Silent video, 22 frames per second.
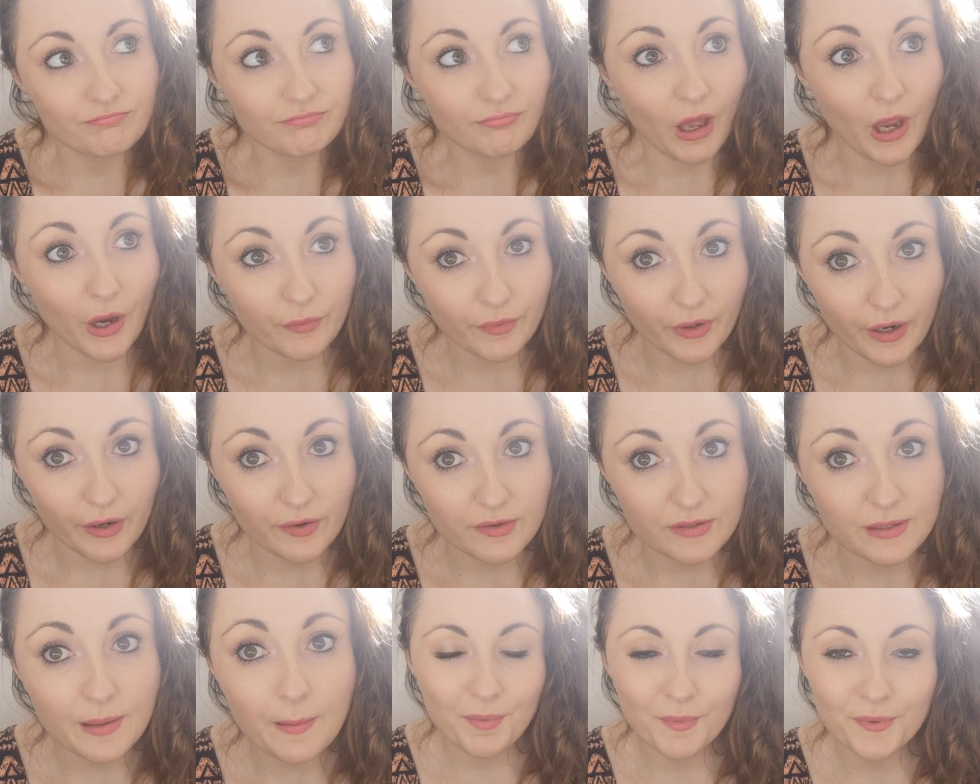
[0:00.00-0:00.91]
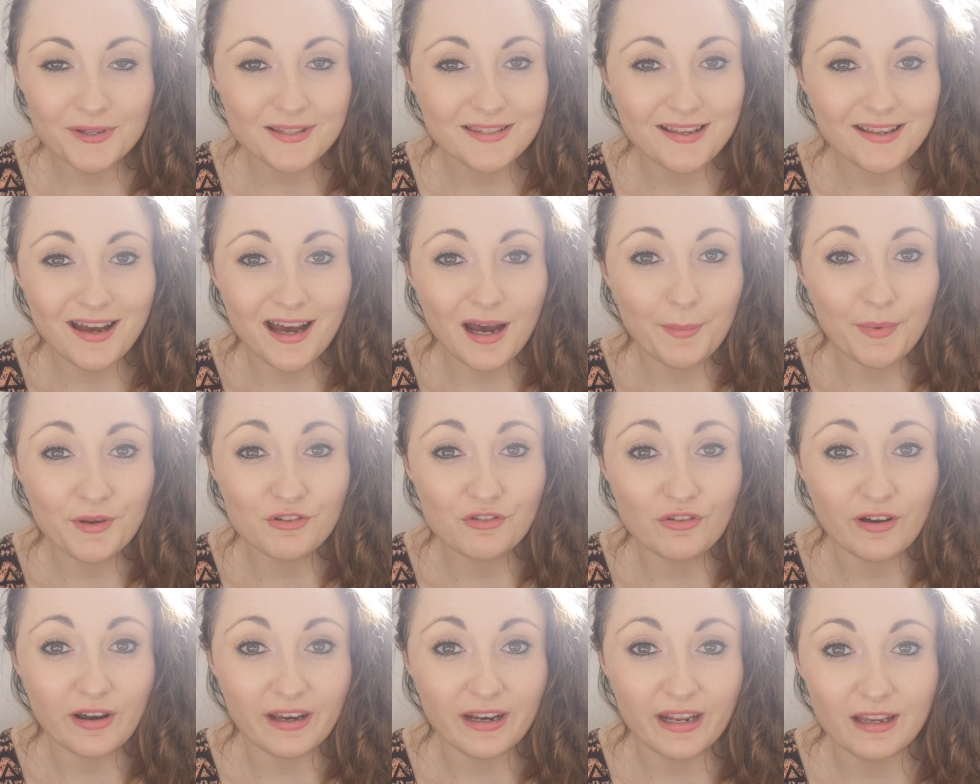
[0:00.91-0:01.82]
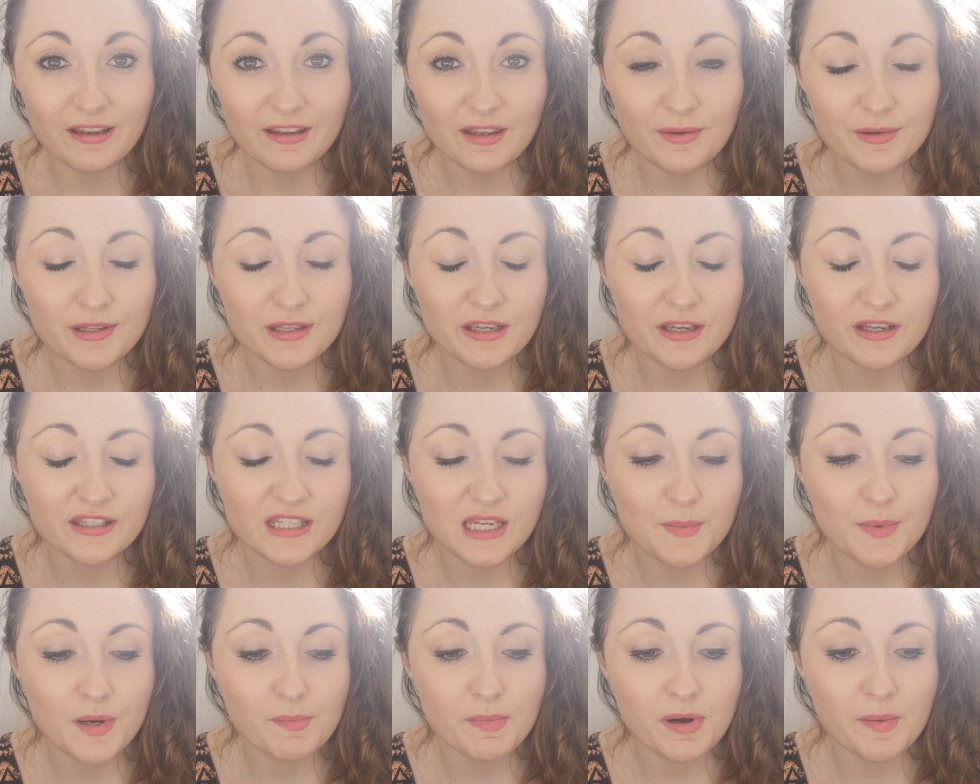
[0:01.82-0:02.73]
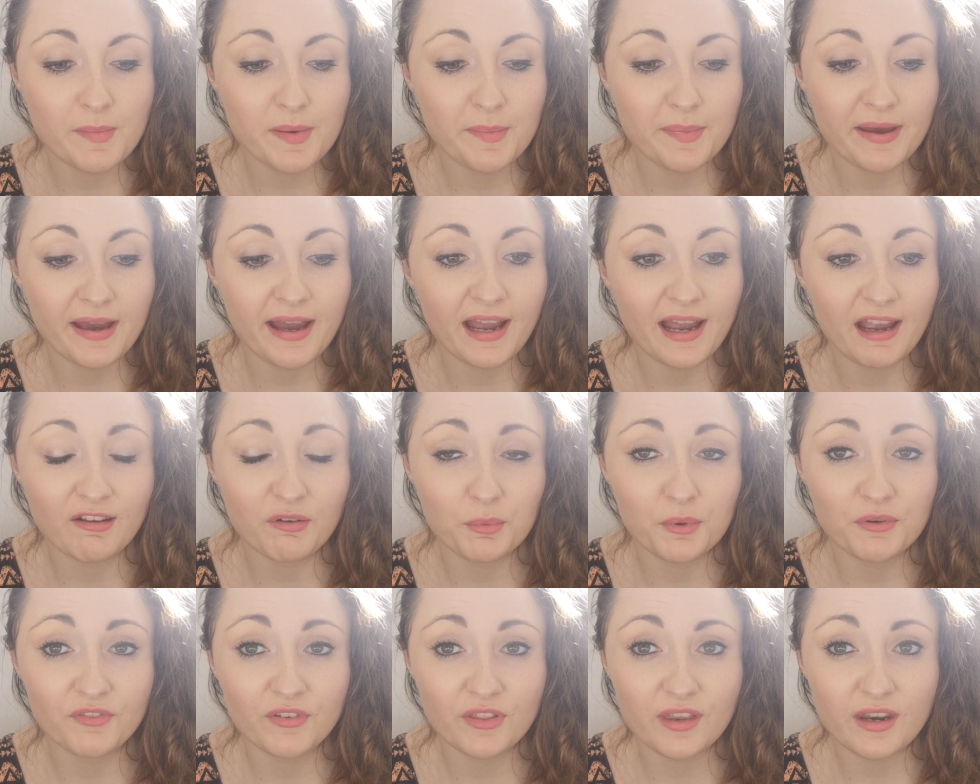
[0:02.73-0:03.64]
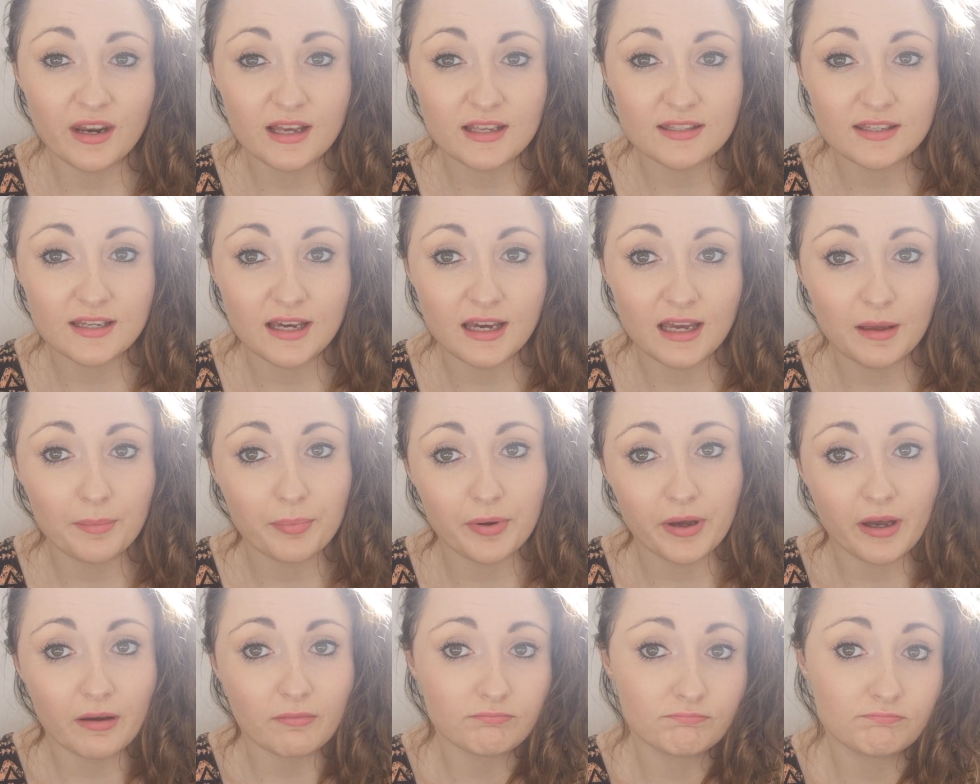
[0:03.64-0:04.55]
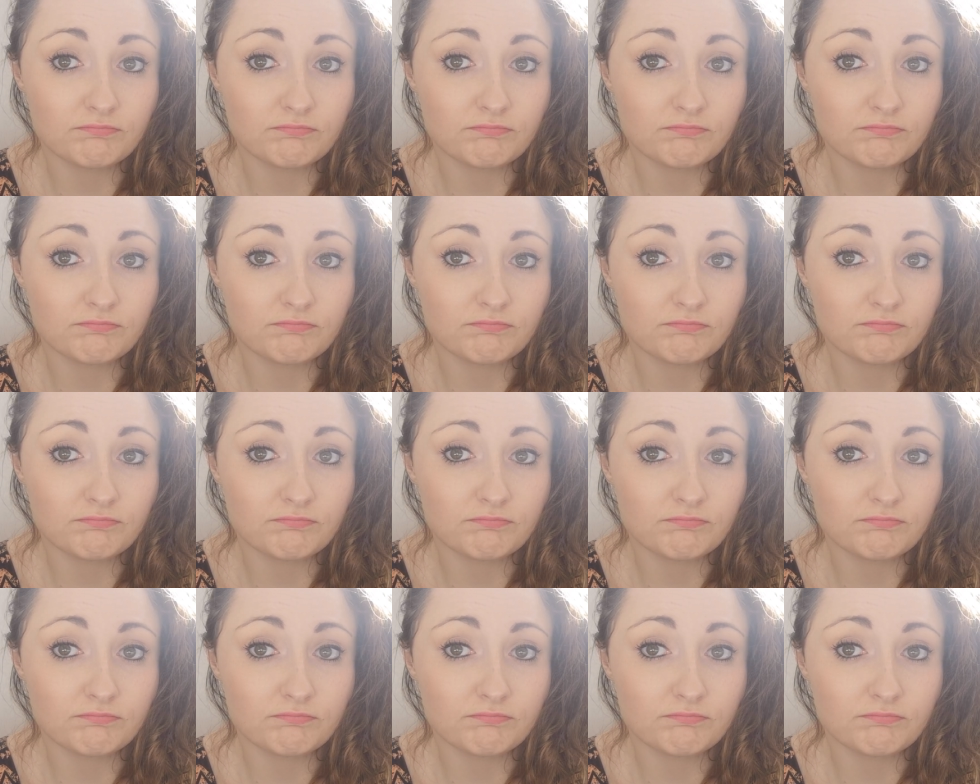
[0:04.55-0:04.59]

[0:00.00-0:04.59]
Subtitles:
Who knows? But what's the harm in trying it? Your stomach might be a bit angry with you the next day, but